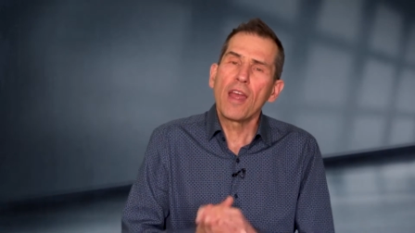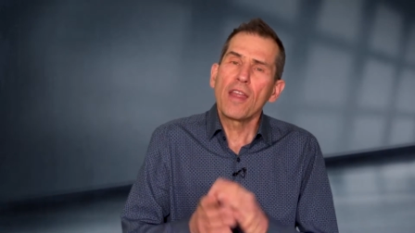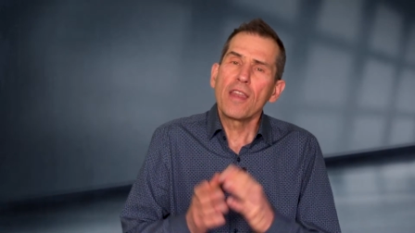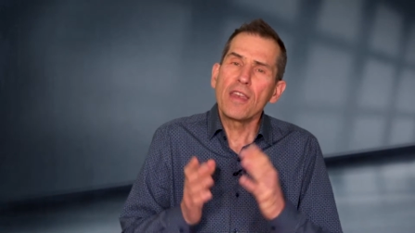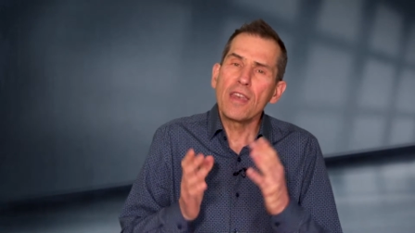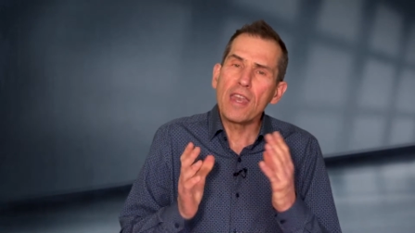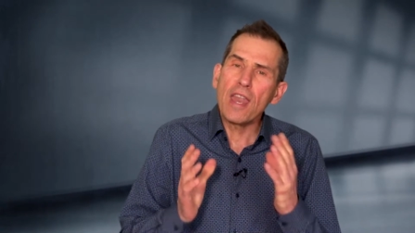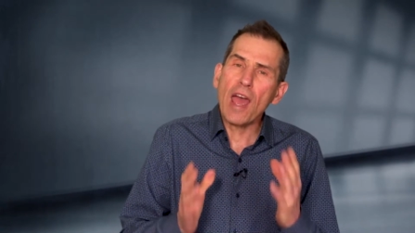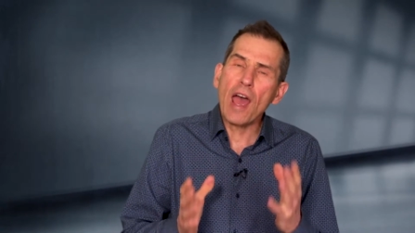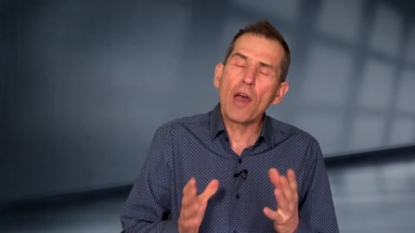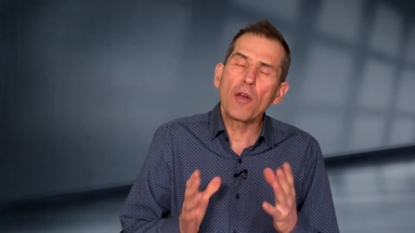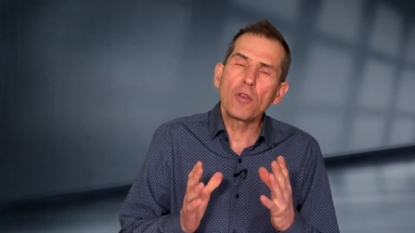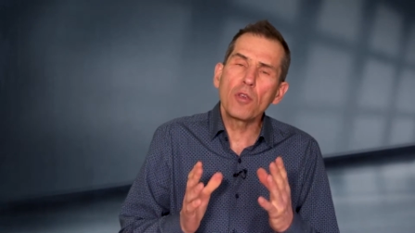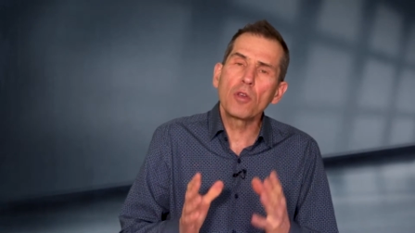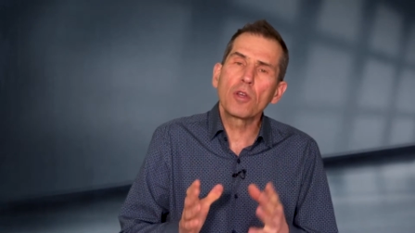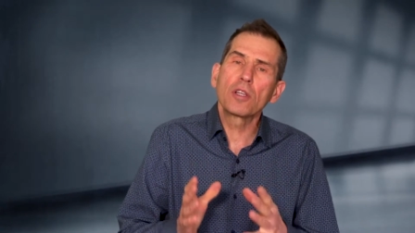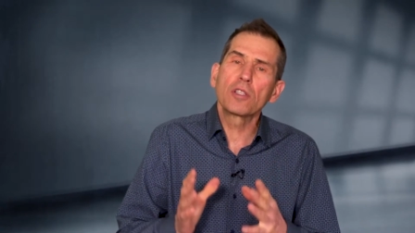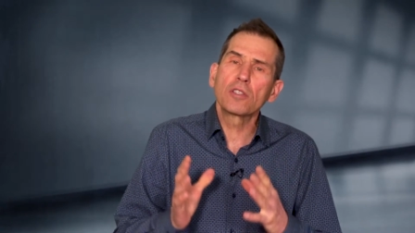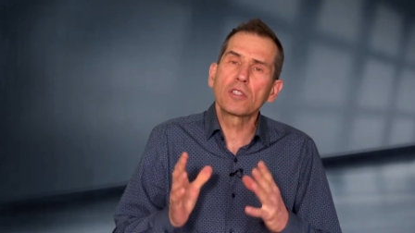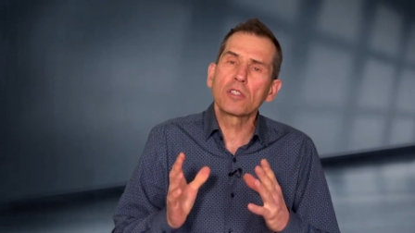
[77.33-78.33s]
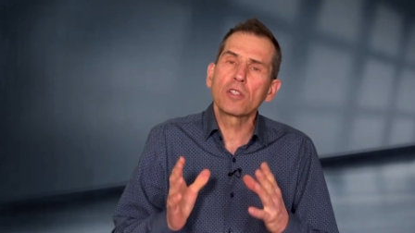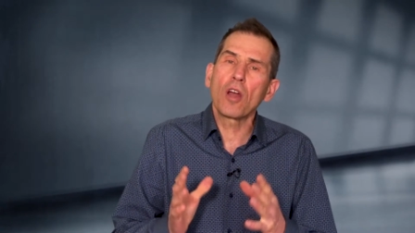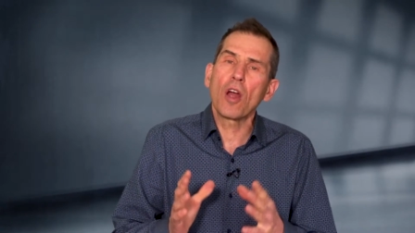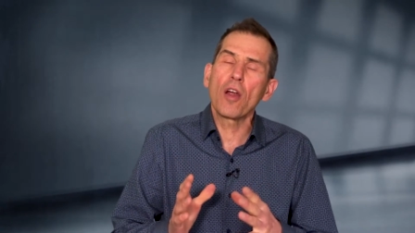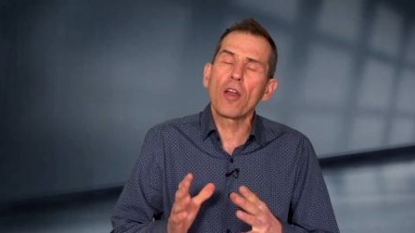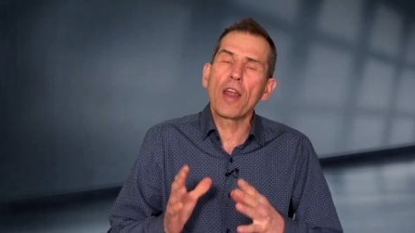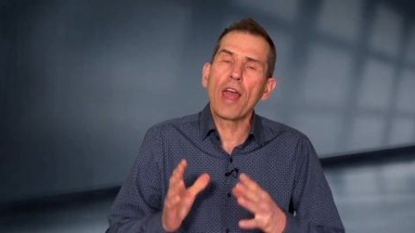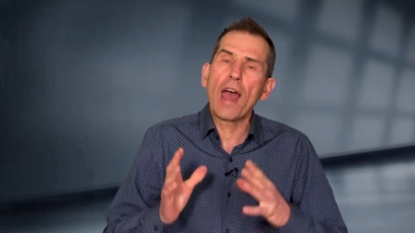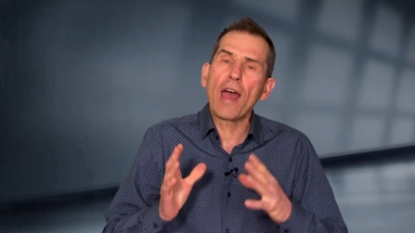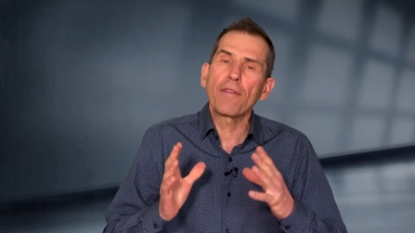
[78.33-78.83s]
now you could
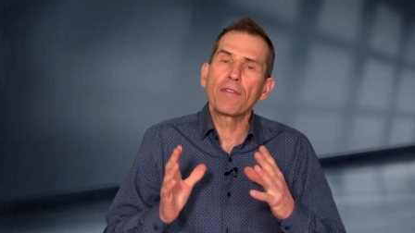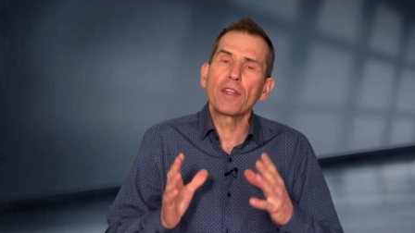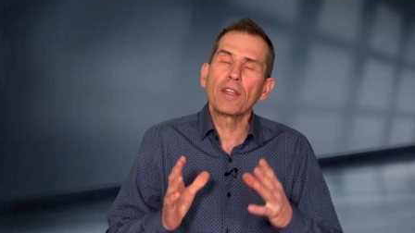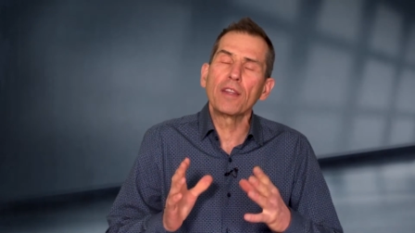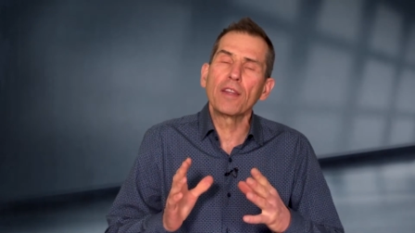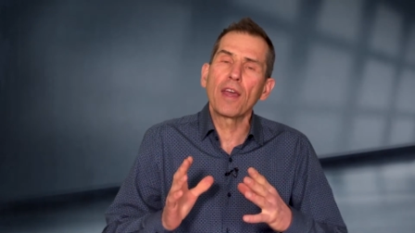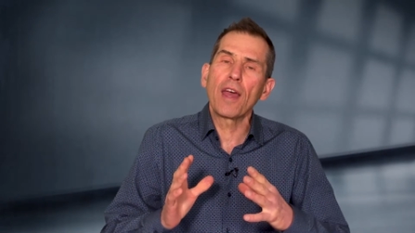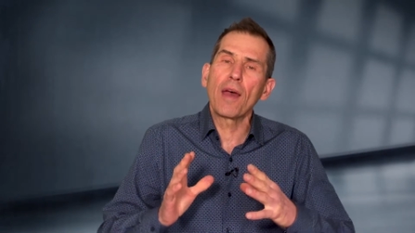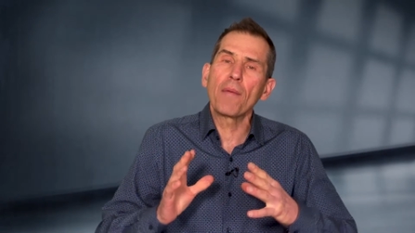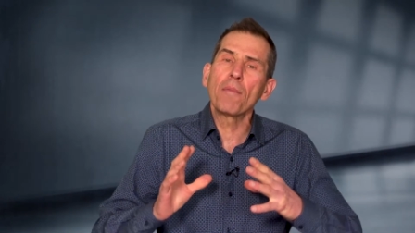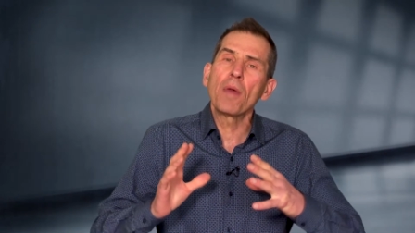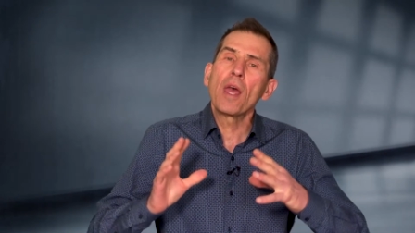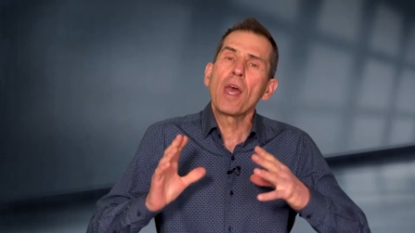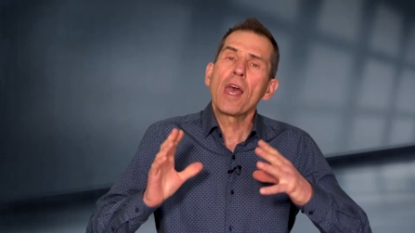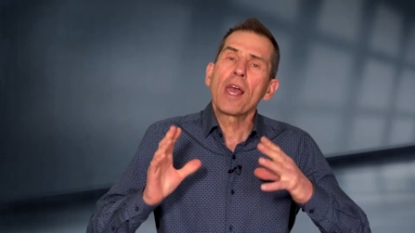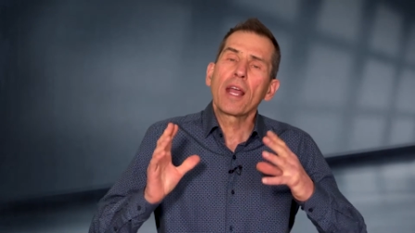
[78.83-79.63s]
start having them